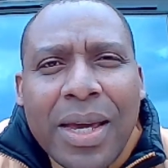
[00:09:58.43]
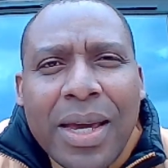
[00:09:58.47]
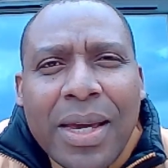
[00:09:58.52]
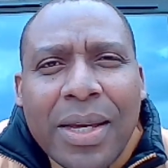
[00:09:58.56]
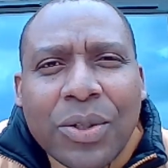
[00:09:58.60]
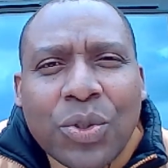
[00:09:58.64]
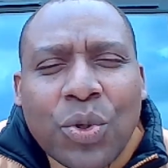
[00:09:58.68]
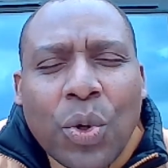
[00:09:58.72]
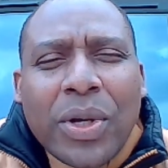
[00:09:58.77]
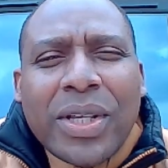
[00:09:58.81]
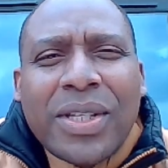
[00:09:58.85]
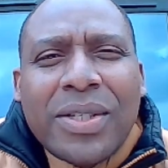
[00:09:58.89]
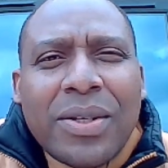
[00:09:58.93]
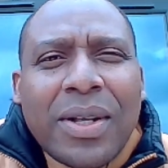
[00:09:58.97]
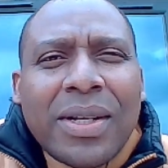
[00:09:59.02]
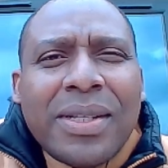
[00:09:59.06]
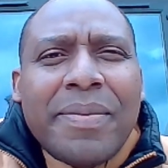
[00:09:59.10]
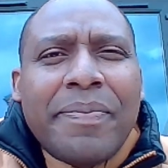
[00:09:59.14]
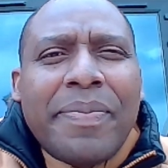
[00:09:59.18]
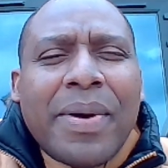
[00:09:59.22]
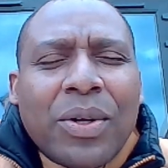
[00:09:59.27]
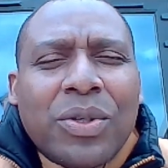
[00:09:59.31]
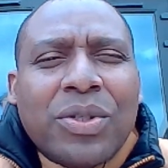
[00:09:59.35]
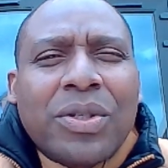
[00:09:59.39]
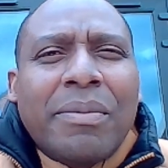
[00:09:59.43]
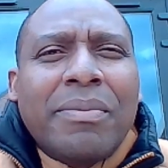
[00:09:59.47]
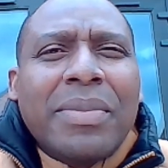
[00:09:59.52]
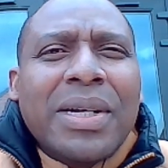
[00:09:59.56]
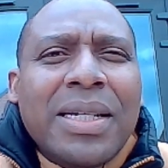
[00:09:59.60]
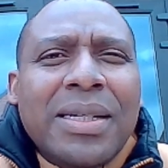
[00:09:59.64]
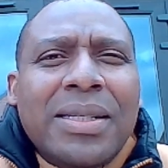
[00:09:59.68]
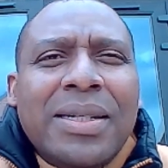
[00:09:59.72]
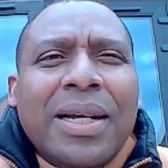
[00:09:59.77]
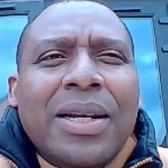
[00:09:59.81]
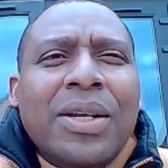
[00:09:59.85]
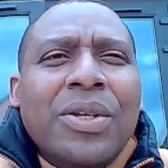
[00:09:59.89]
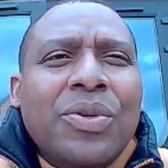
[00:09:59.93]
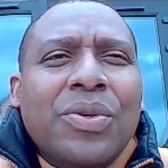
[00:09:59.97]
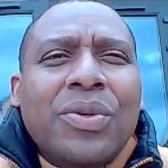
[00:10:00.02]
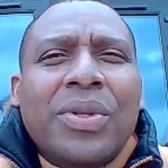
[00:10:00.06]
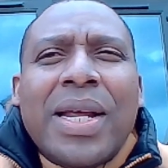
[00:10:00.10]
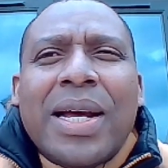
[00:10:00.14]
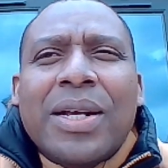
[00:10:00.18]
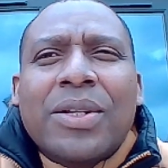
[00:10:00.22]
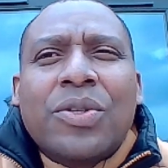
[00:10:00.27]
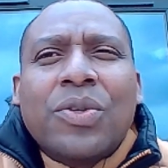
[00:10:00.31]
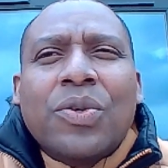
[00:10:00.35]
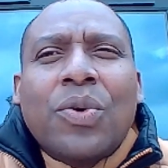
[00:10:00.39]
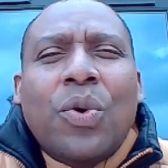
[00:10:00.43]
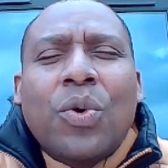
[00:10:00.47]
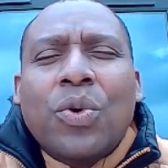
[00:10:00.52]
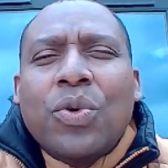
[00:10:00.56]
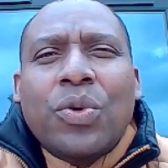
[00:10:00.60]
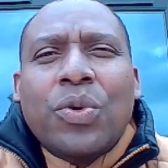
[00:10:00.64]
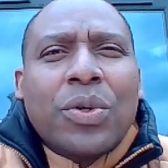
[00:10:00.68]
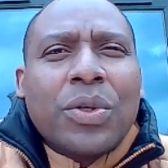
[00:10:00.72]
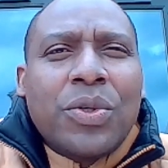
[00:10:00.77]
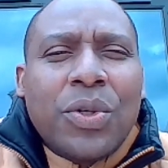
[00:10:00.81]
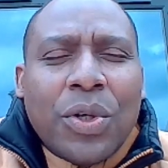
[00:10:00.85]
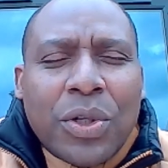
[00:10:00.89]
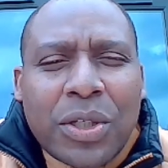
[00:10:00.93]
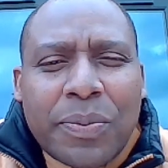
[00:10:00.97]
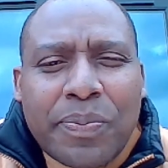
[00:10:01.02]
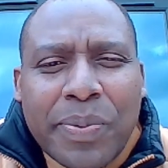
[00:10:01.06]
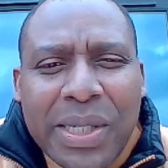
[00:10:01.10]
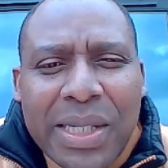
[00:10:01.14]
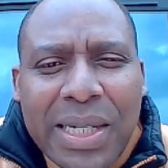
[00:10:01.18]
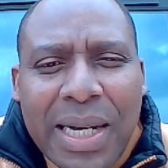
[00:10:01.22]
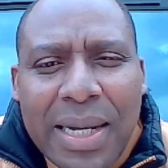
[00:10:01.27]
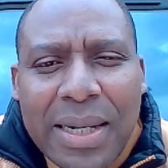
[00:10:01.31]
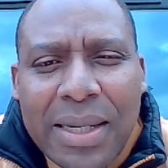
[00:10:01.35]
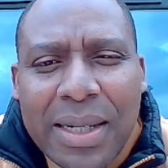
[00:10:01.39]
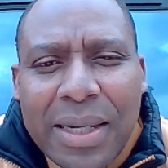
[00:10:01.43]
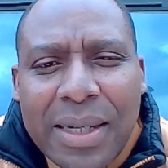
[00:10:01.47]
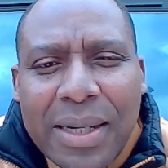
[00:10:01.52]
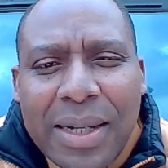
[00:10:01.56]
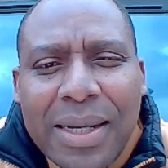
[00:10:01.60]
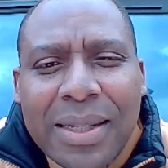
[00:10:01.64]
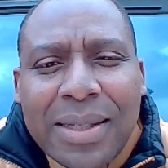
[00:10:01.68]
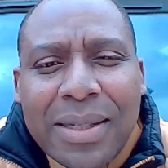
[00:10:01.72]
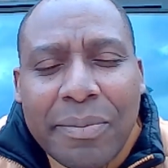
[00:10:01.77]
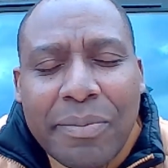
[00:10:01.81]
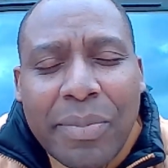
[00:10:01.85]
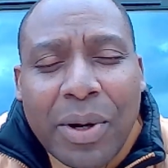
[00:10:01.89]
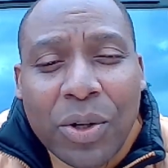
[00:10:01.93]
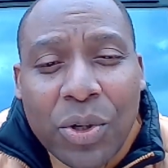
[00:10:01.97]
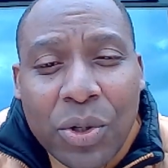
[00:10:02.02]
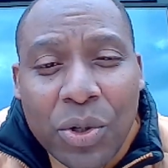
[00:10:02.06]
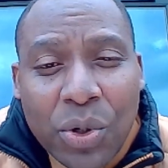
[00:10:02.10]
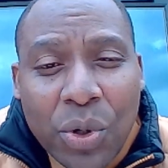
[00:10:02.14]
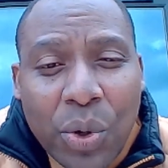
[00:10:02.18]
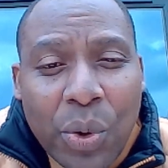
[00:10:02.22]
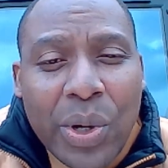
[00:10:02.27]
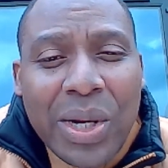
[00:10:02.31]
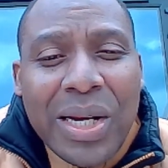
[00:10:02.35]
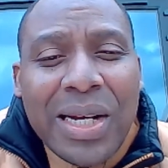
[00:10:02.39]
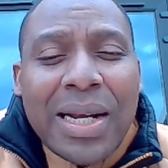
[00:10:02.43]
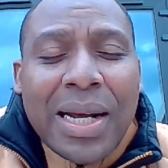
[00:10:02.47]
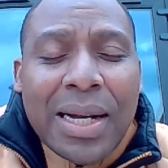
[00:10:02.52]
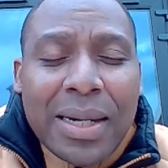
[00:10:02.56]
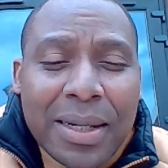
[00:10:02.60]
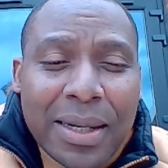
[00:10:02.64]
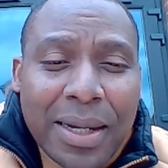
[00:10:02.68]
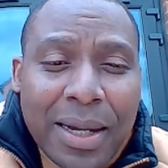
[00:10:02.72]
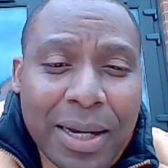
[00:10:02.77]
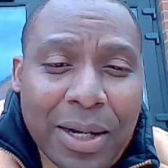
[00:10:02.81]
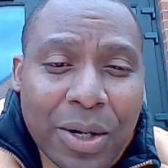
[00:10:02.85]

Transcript: So it's not about somebody telling you that, oh, you're just pretending. It's about knowing that a